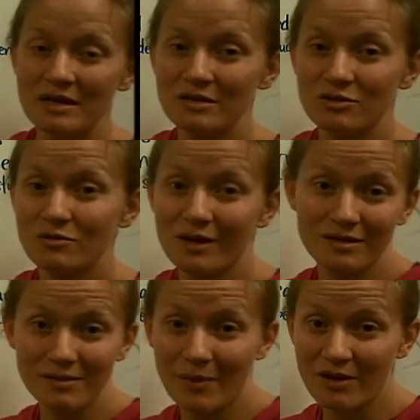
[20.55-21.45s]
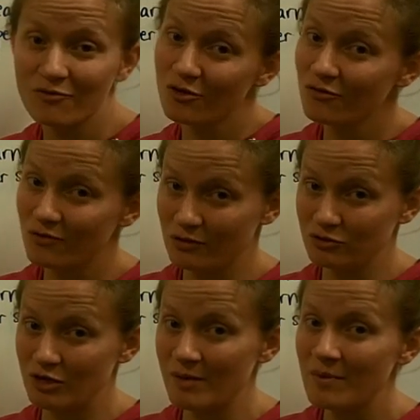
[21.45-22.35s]
need to raise some money for a
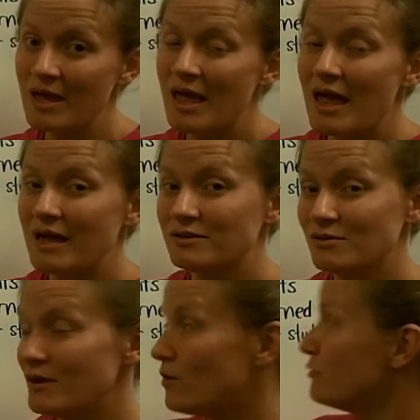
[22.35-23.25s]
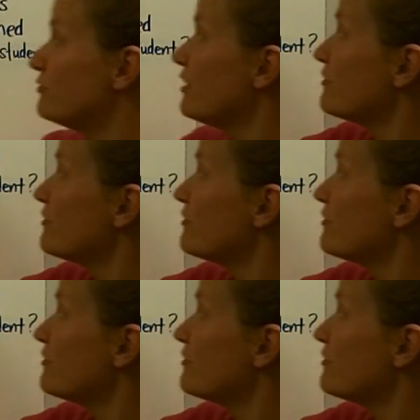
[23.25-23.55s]
field trip, and so they hold a